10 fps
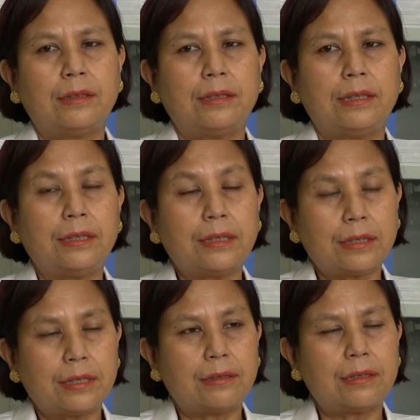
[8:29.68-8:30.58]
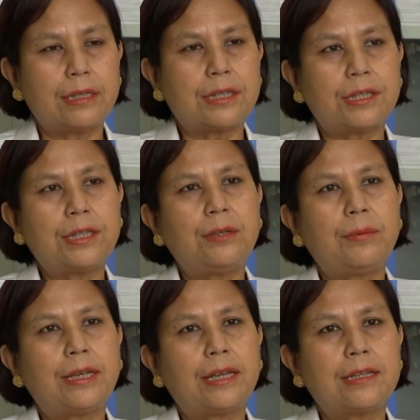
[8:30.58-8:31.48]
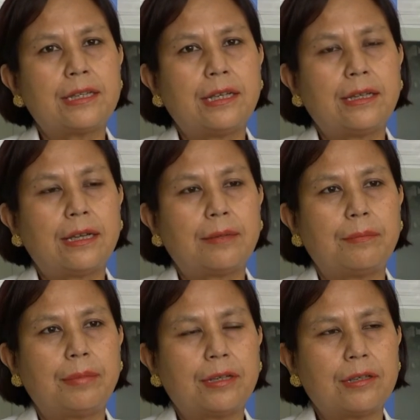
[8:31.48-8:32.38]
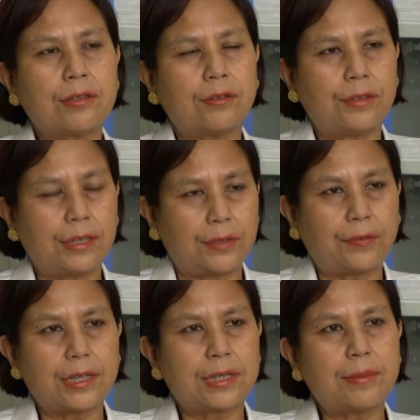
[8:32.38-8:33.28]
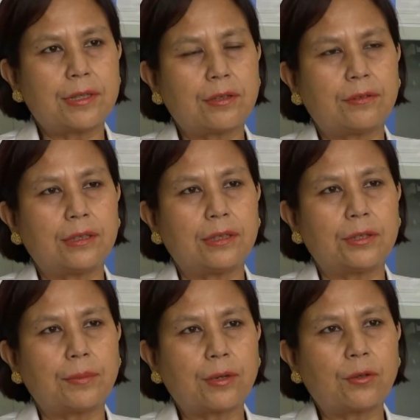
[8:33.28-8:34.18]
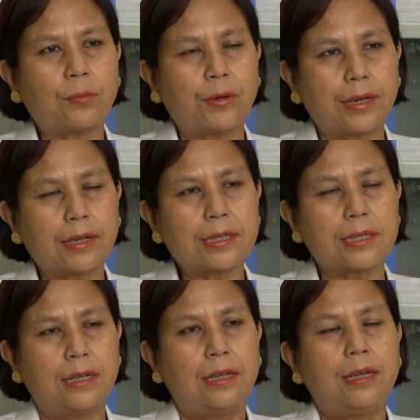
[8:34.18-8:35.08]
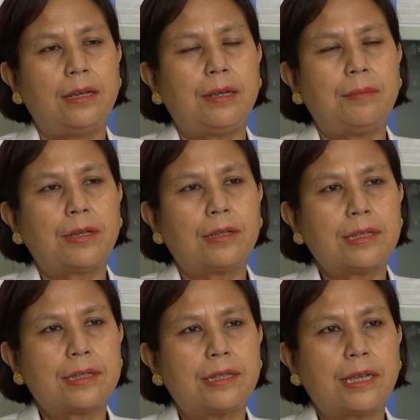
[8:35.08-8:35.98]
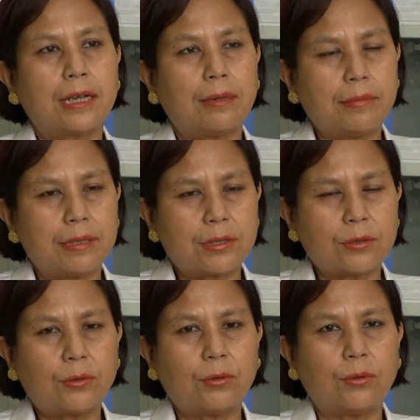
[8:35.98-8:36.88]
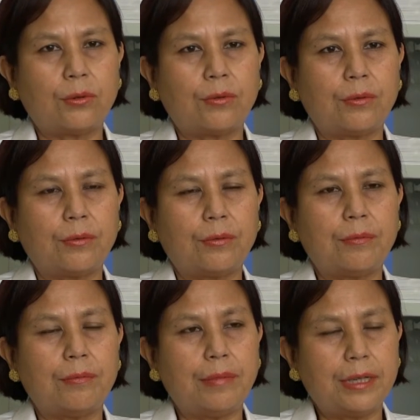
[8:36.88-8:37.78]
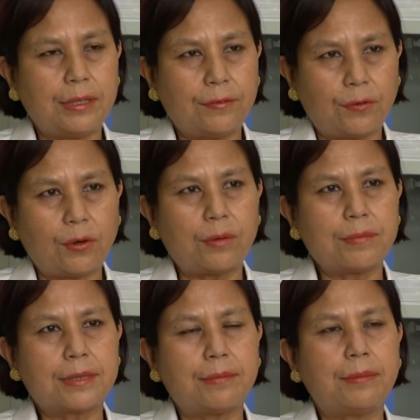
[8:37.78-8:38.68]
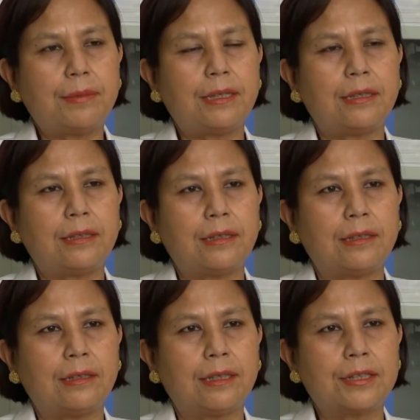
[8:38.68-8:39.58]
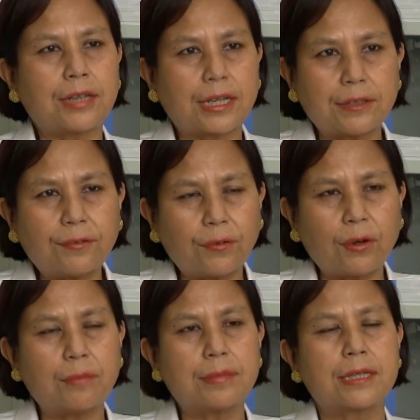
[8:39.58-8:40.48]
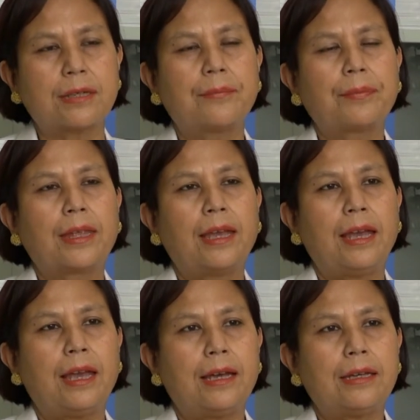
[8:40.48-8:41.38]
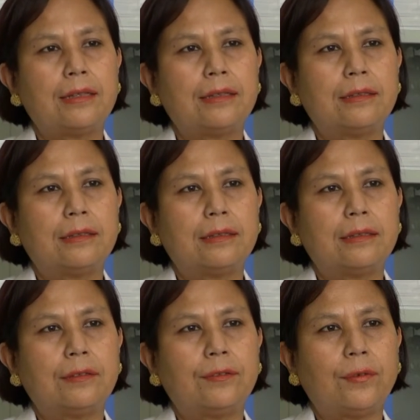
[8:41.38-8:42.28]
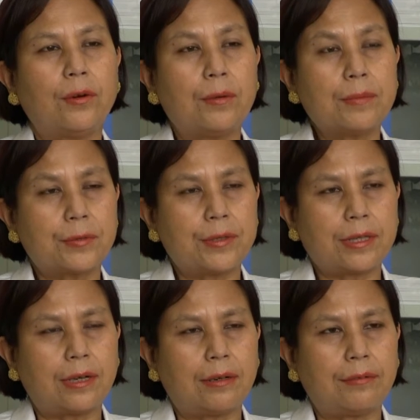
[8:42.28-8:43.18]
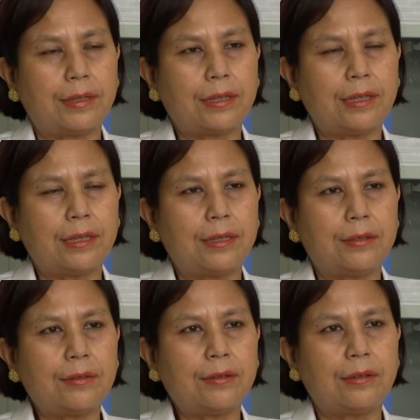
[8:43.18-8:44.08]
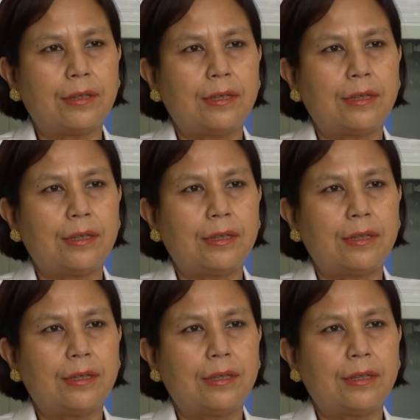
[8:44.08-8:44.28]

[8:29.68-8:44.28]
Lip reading: here in the city, we can see that because of the advancements of the tobacco products, and because they come in so many forms, maybe in attractive forms and forms which are very, you know,